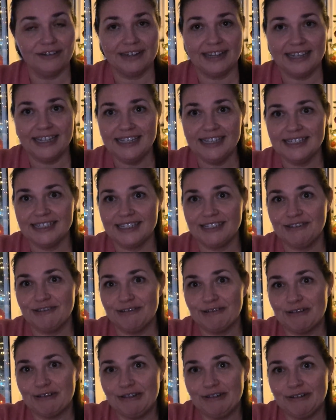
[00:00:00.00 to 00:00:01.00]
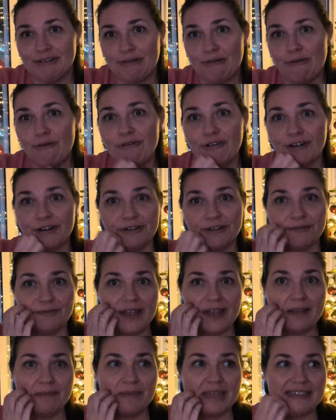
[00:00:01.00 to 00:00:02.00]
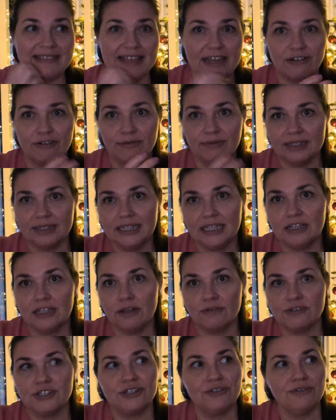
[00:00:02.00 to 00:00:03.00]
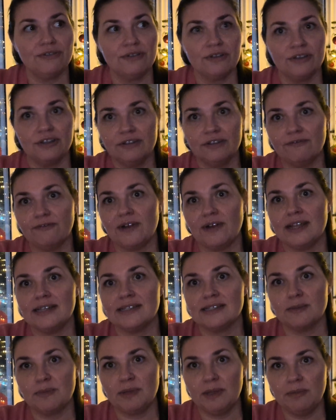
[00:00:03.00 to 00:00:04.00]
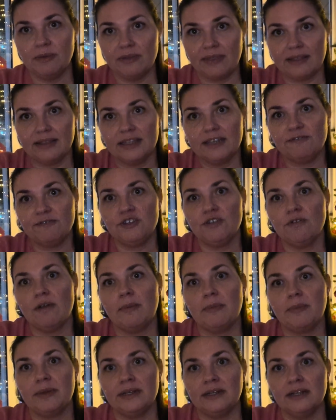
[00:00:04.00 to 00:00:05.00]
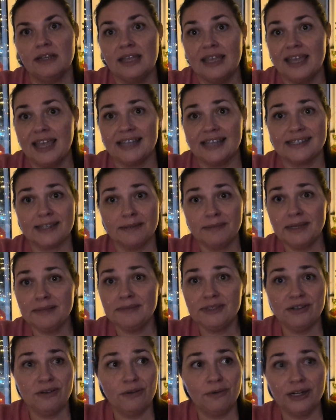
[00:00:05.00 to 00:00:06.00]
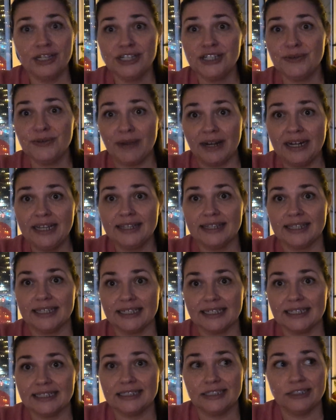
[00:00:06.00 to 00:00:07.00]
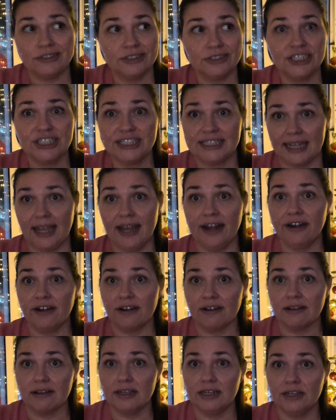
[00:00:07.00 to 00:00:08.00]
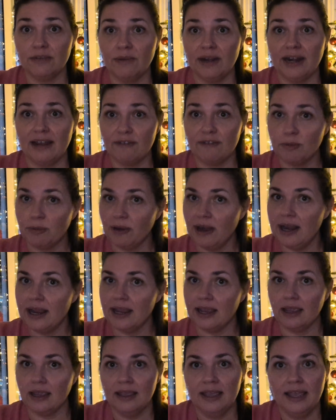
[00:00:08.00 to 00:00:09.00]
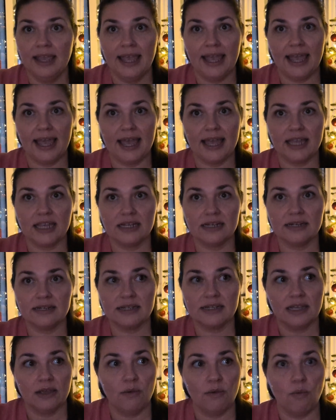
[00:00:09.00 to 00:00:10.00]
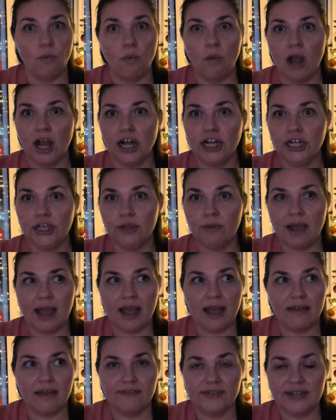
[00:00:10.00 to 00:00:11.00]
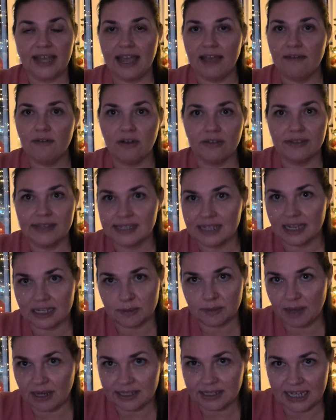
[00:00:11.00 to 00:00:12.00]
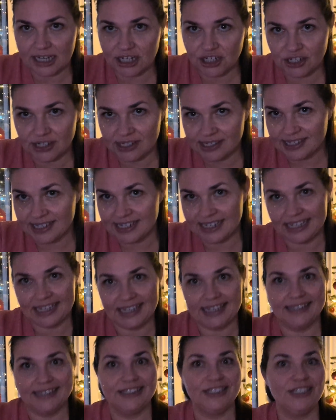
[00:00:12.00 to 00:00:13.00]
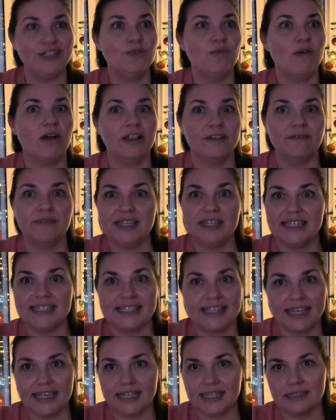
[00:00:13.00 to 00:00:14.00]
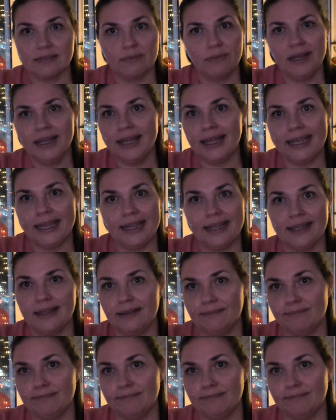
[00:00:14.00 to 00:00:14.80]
kids, your core, your family that are really close to you, the good friends, the people that lift you up, and sometimes you don't want to do anything and you're just tired and you want to have a break. And why do you have to have all these expectations to do all of these things? Why?